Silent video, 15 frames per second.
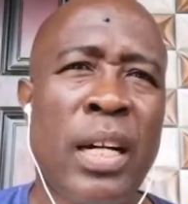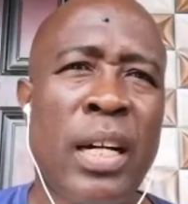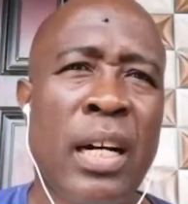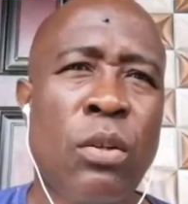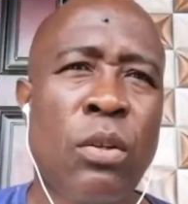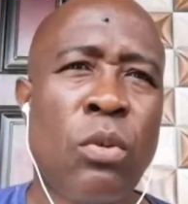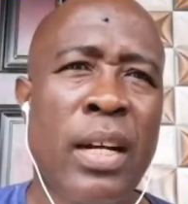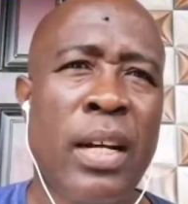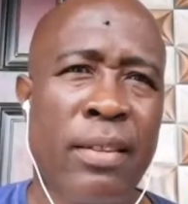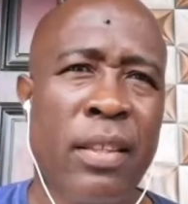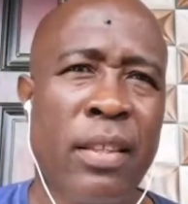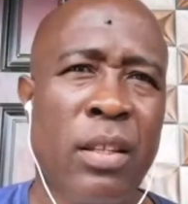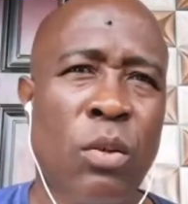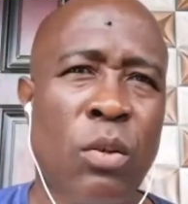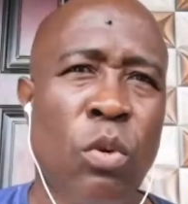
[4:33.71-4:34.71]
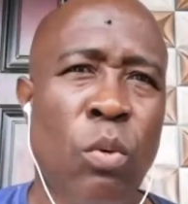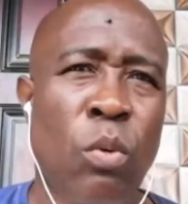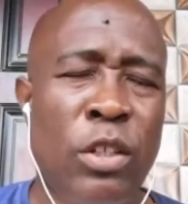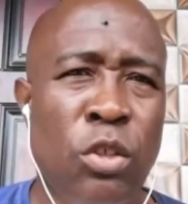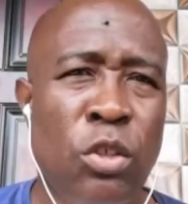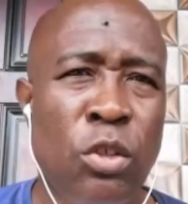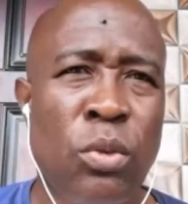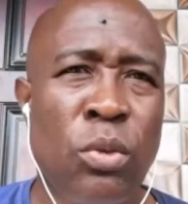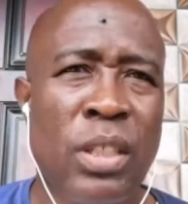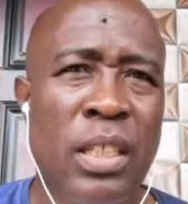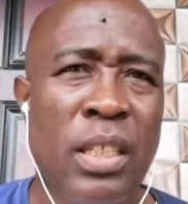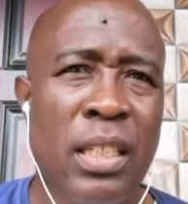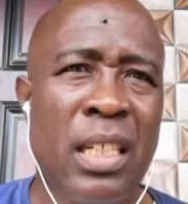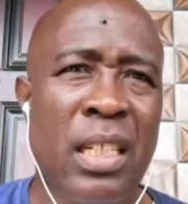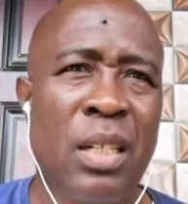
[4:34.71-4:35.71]
we are good at. We want to do
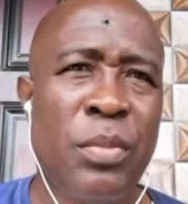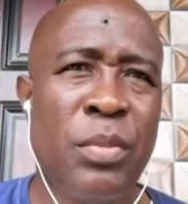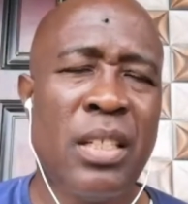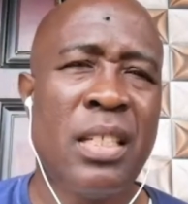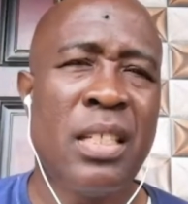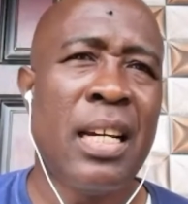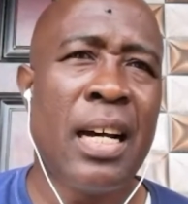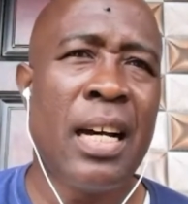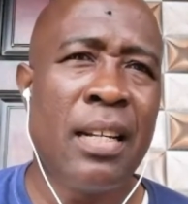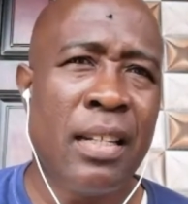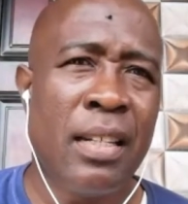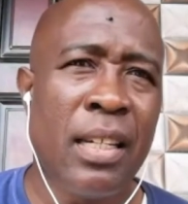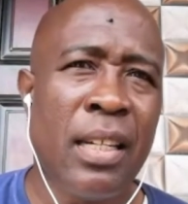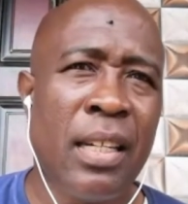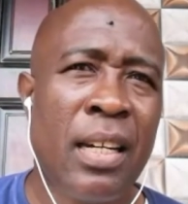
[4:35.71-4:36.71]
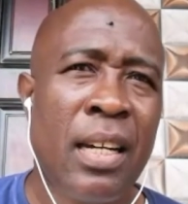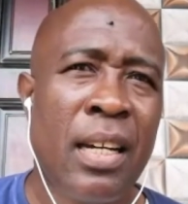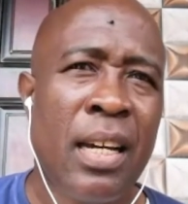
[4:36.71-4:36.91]
this A, B, C, and D.